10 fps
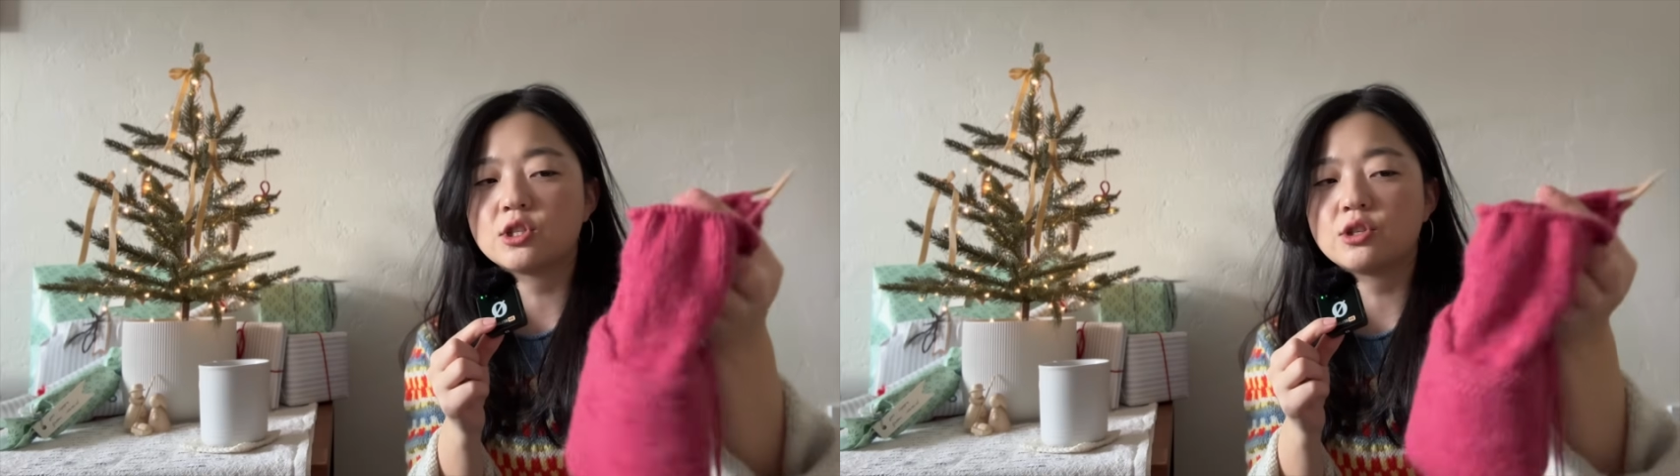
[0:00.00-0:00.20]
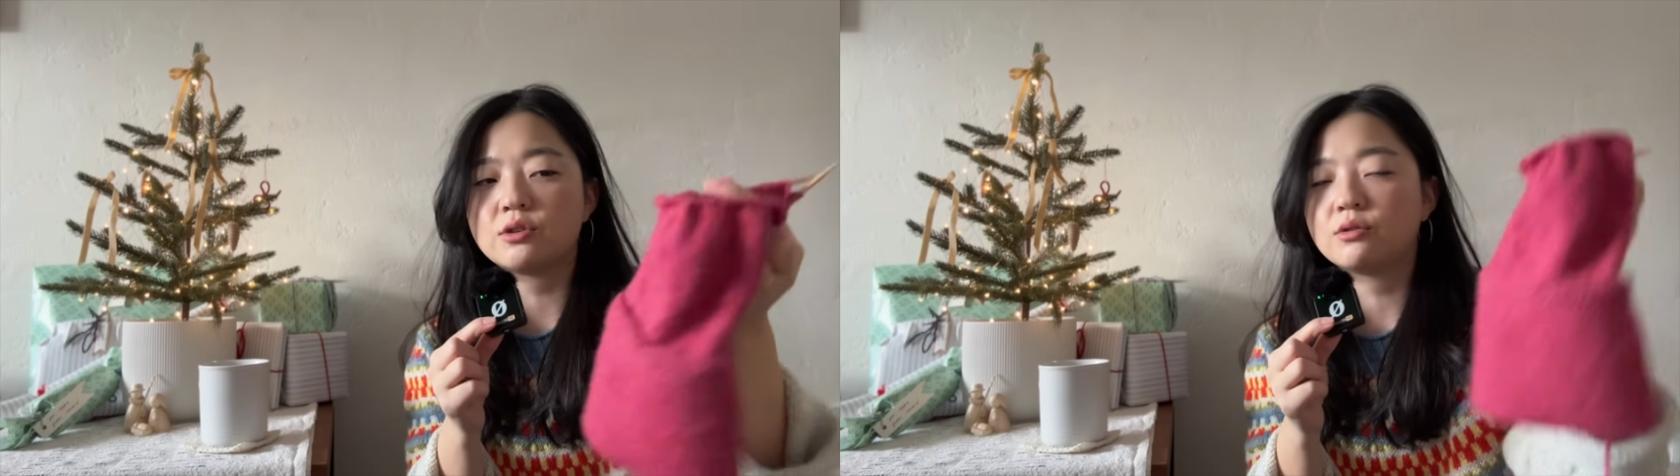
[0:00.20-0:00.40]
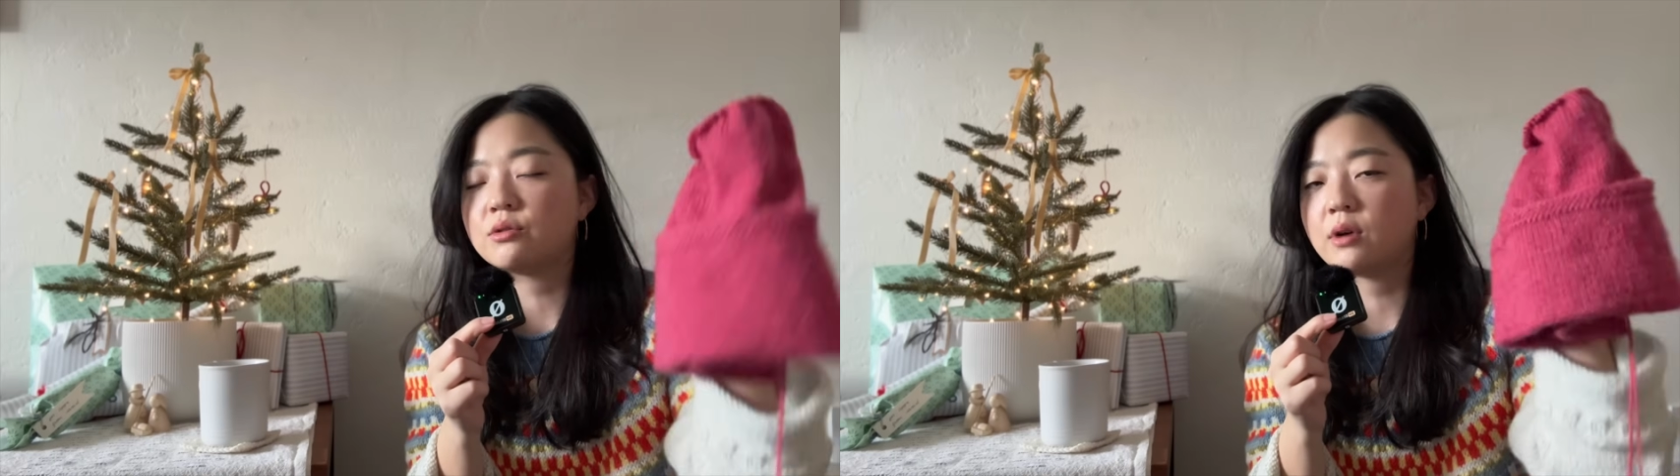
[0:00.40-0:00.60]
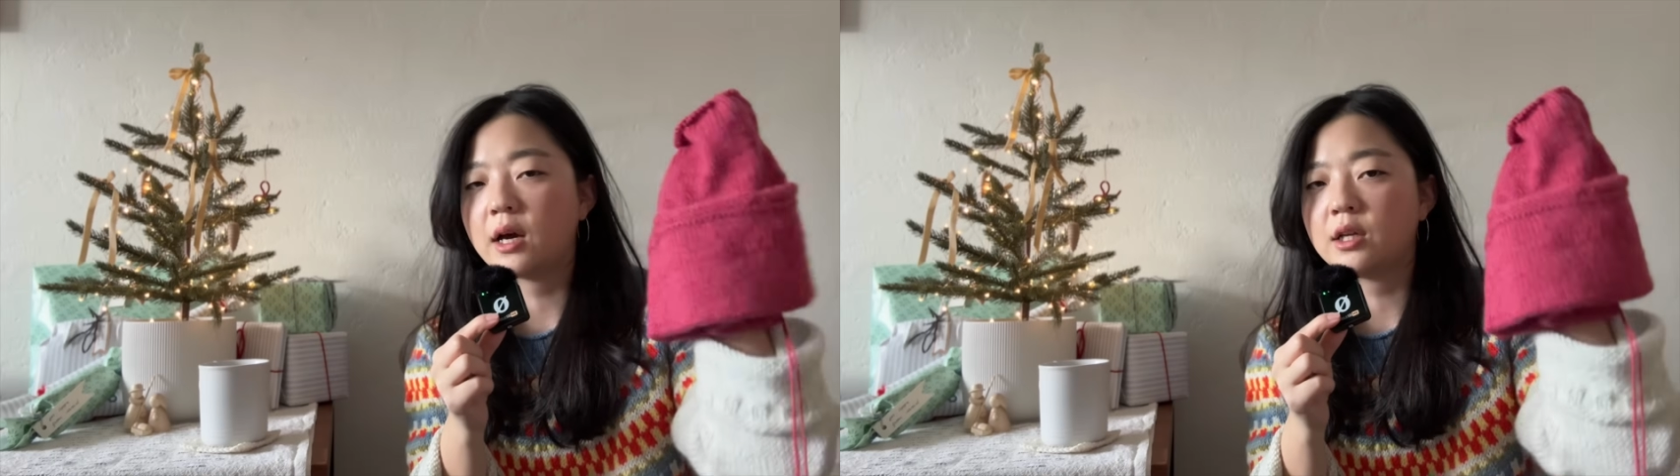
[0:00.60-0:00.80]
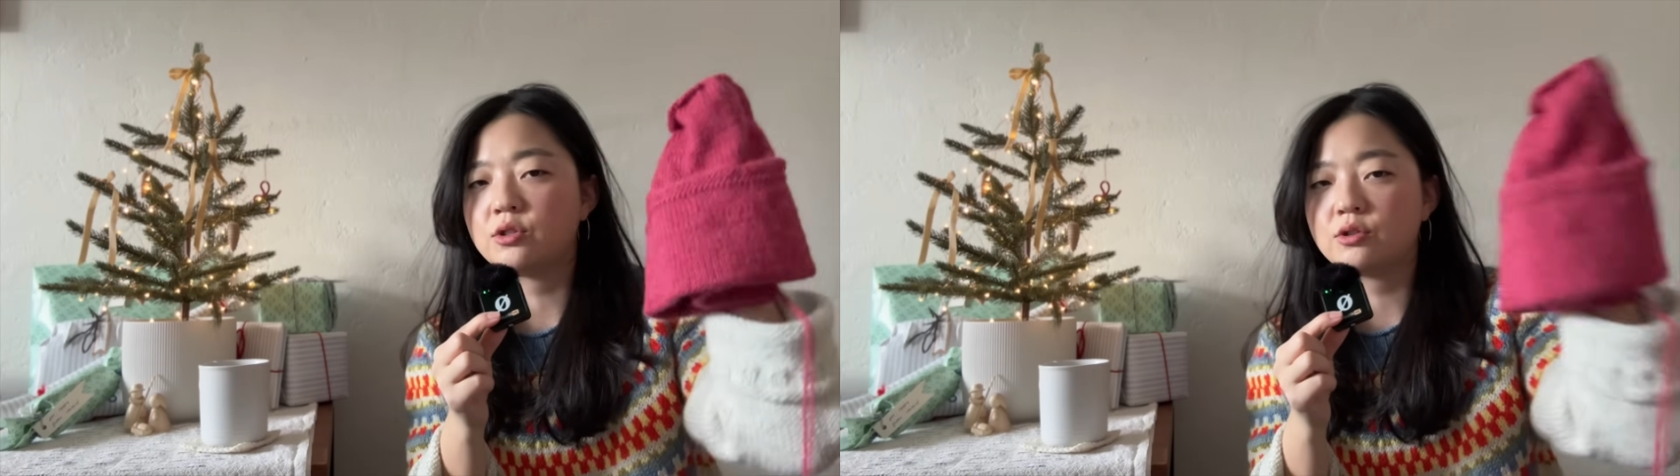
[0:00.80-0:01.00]
to,
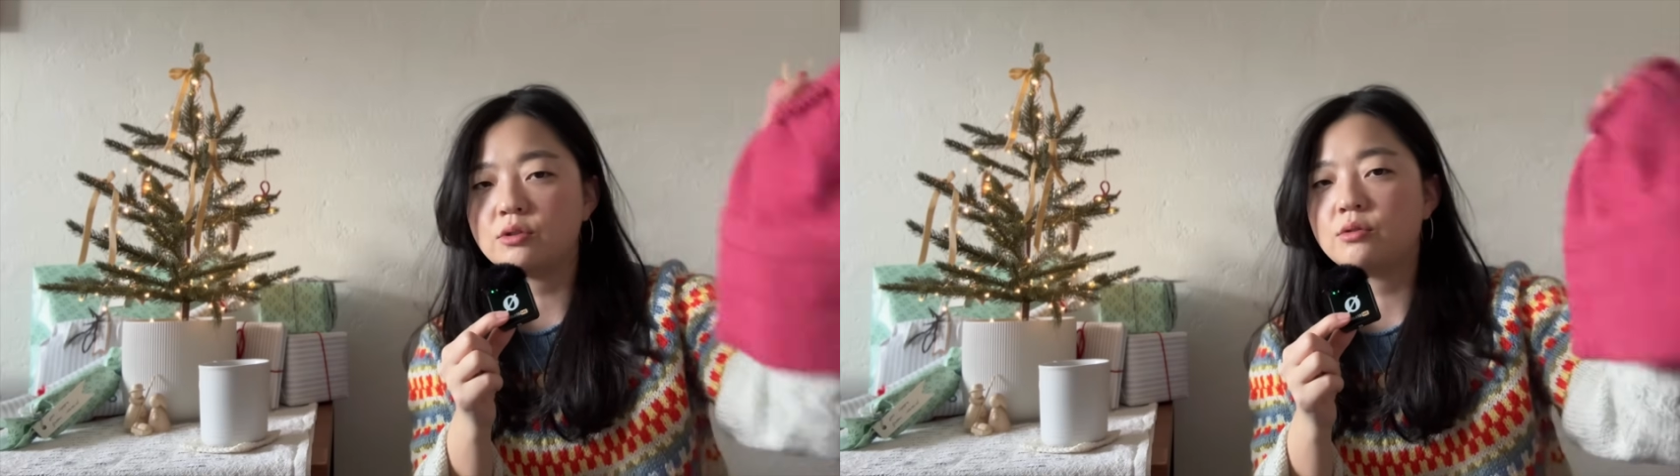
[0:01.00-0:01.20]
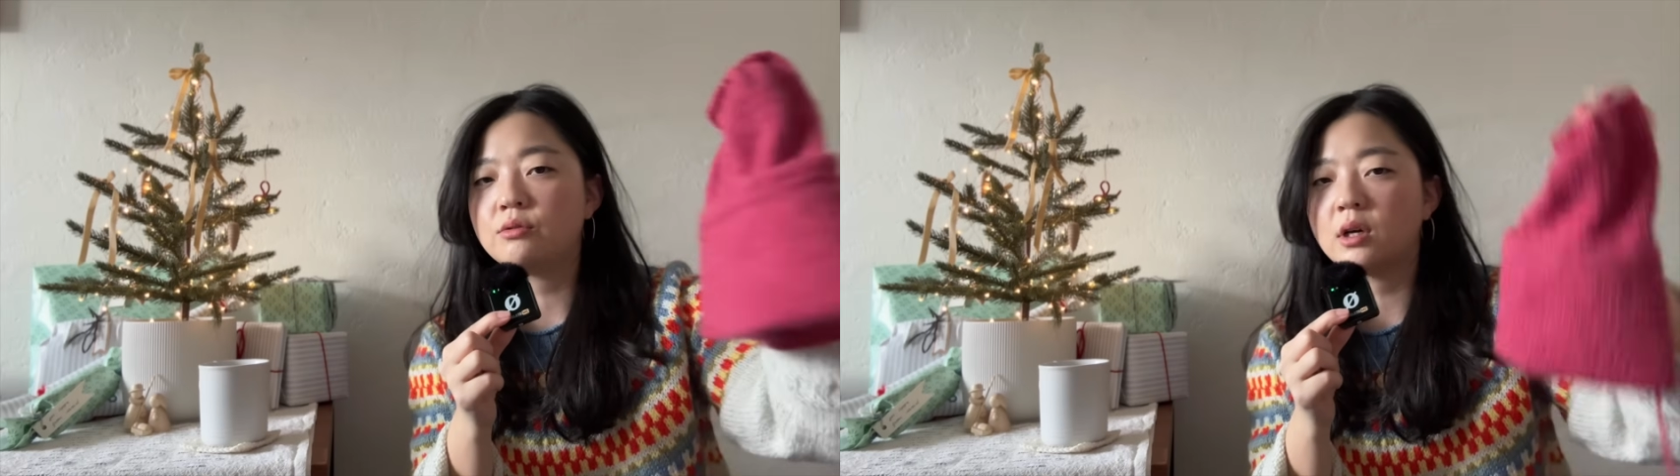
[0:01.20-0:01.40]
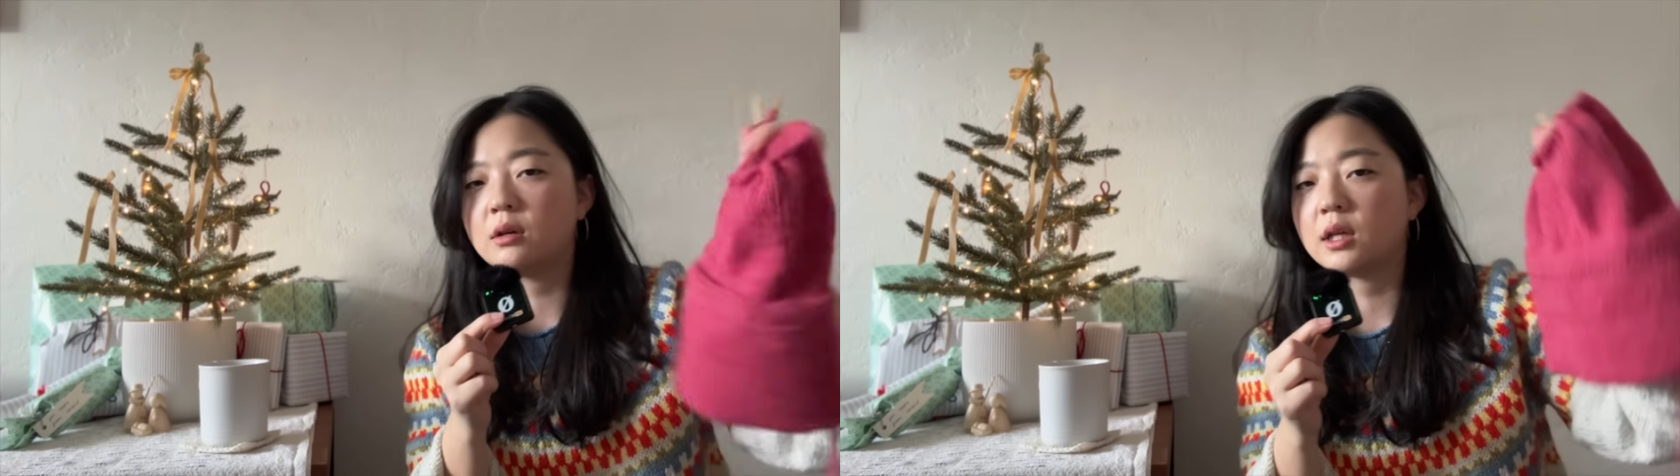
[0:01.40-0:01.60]
I do know